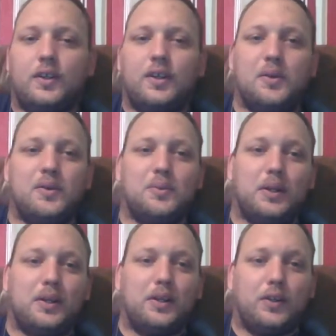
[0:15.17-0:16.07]
he was
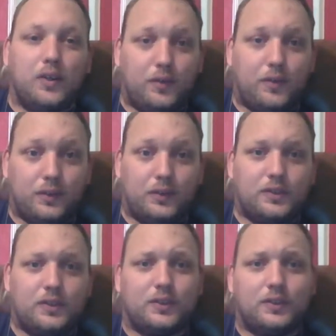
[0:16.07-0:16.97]
being a little difficult,
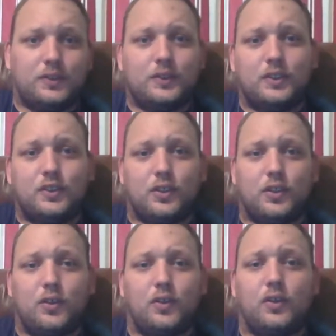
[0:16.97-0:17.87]
so it took a
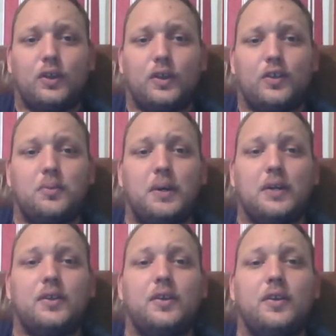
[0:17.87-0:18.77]
little longer than I
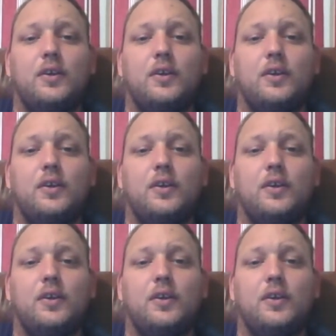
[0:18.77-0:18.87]
expected.